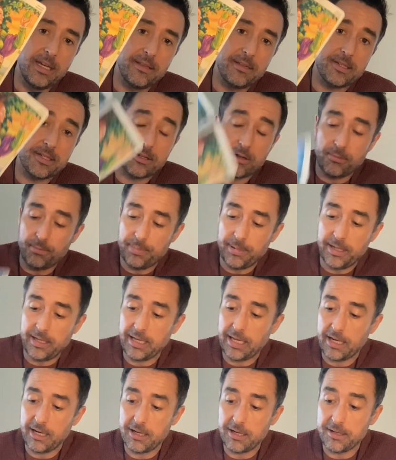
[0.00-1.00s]
This could be
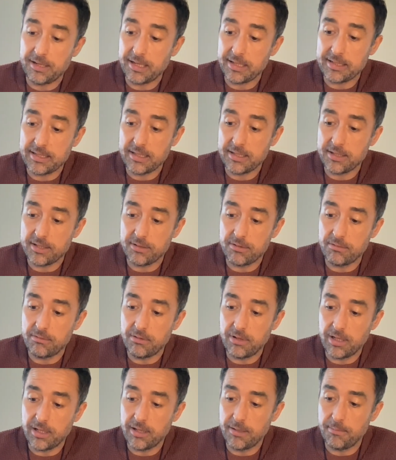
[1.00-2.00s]
getting addicted
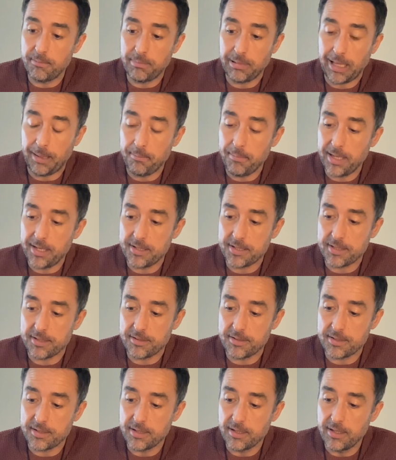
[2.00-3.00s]
to plant
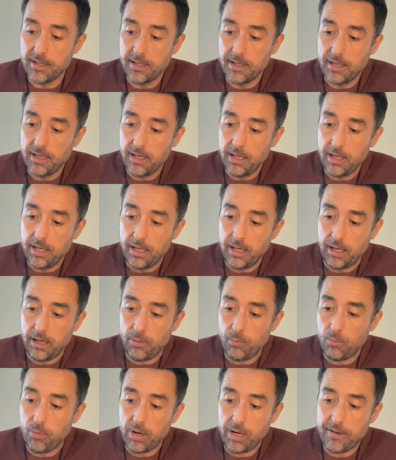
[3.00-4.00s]
medicines.
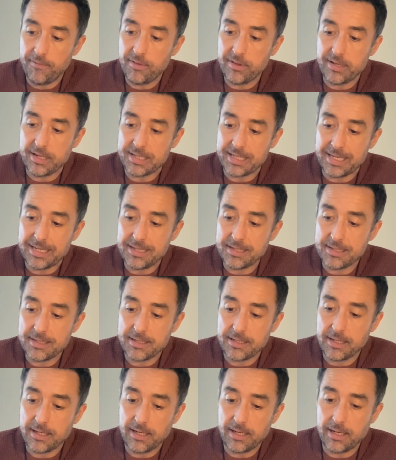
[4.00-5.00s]
Whatever this
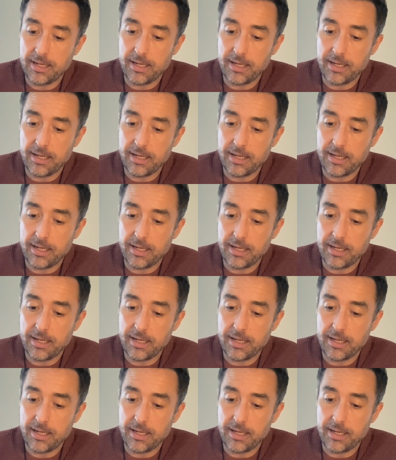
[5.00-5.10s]
is,